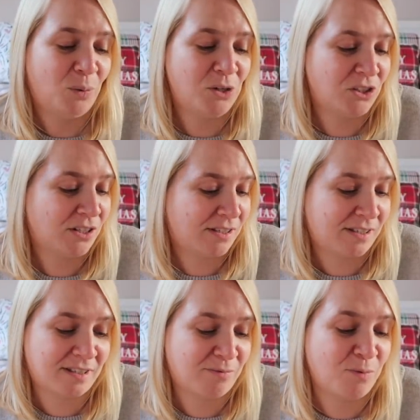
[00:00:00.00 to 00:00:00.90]
We're
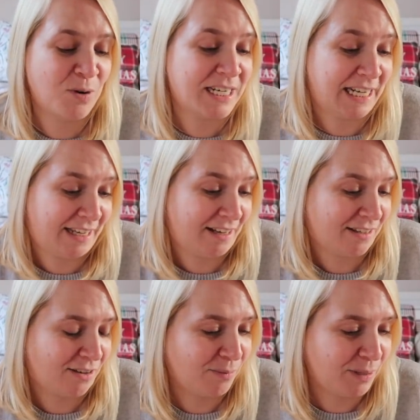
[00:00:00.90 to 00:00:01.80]
just
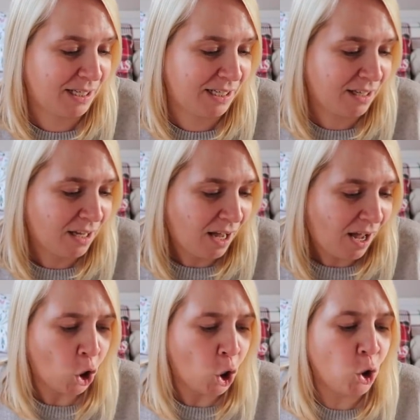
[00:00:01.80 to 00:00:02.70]
ridiculous, aren't we?
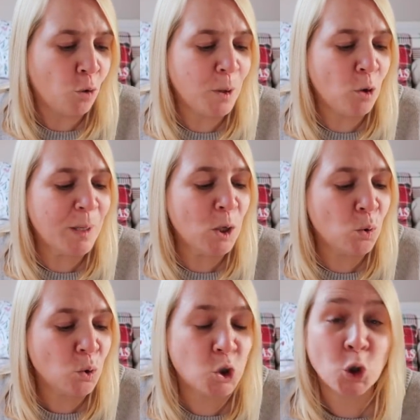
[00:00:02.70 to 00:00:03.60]
Looby looby
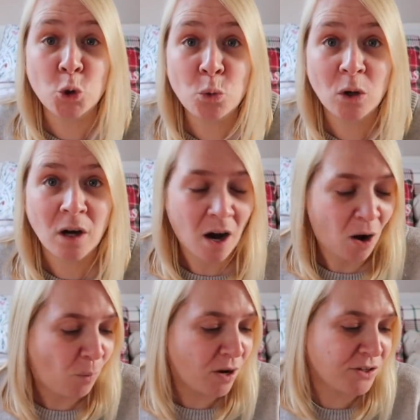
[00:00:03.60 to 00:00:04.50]
loo too.
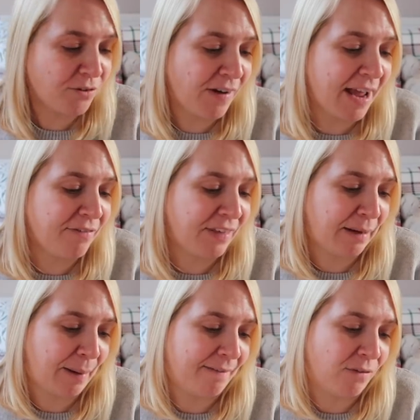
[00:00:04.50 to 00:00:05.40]
What is your fave
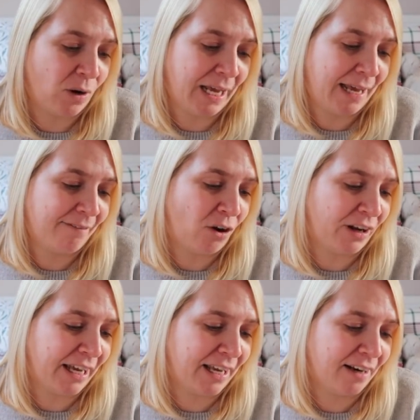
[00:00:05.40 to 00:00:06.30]
thing about
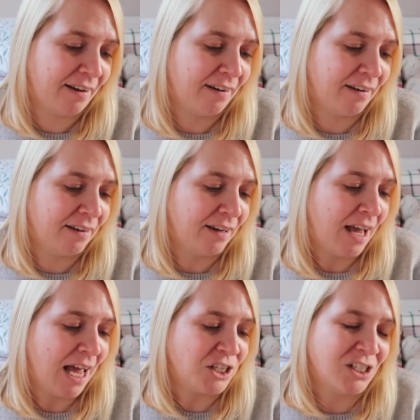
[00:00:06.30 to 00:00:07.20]
vlogging?
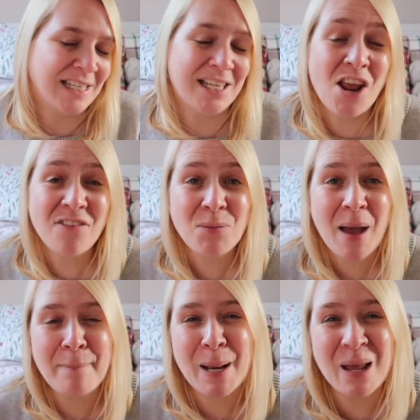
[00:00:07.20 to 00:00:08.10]
She says, love you,
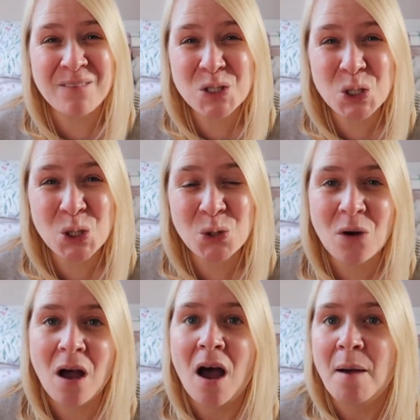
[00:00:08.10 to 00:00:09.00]
Em, love you too.
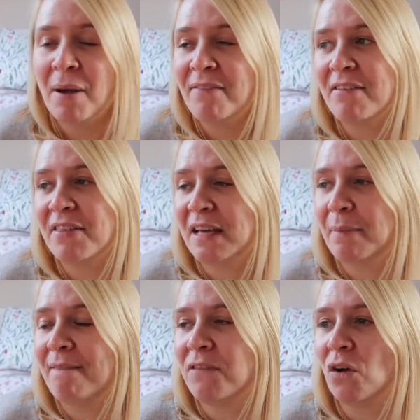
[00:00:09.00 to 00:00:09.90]
My favorite thing
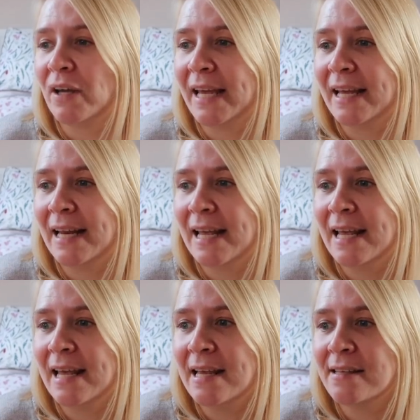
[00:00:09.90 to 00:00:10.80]
about vlogging
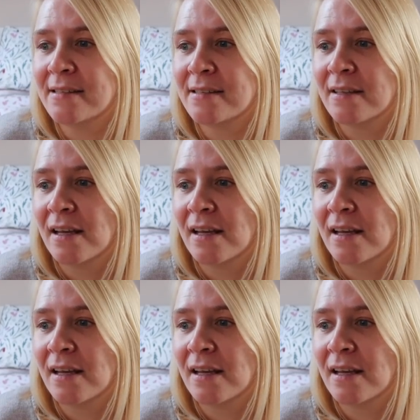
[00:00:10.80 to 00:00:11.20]
is